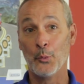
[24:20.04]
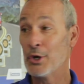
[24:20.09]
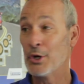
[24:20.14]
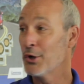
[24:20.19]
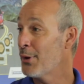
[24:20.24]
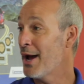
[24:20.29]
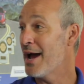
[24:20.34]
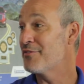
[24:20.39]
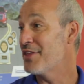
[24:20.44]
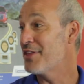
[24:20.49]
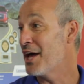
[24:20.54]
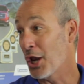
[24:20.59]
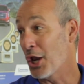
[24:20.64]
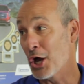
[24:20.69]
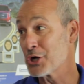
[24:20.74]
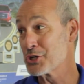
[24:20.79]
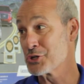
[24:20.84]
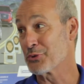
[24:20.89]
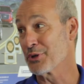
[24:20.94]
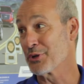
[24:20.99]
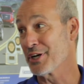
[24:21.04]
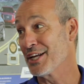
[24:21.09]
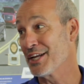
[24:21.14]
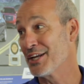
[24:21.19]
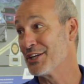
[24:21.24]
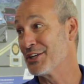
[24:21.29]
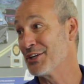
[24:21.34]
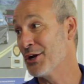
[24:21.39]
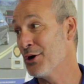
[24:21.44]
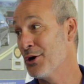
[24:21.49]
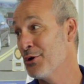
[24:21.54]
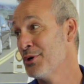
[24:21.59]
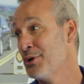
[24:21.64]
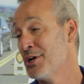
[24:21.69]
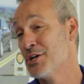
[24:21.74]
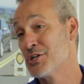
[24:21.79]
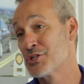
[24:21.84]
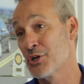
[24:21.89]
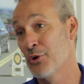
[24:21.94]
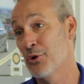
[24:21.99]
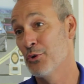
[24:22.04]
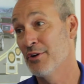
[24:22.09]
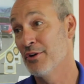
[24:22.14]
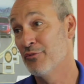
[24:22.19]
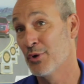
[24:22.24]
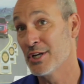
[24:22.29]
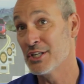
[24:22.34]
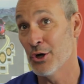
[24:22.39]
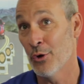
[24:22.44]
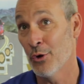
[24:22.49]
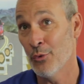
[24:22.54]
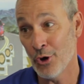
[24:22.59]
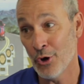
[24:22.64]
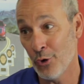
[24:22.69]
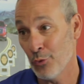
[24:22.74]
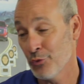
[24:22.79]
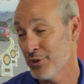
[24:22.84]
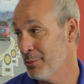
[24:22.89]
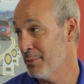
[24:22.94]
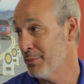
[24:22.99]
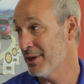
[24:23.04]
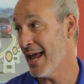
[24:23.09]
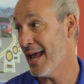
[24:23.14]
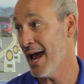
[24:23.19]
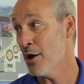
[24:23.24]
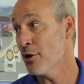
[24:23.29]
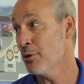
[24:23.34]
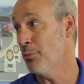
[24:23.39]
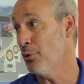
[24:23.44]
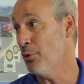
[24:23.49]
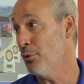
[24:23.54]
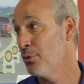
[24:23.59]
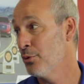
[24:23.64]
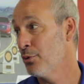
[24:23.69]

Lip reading: We don't have that luxury. So if we don't hold them accountable,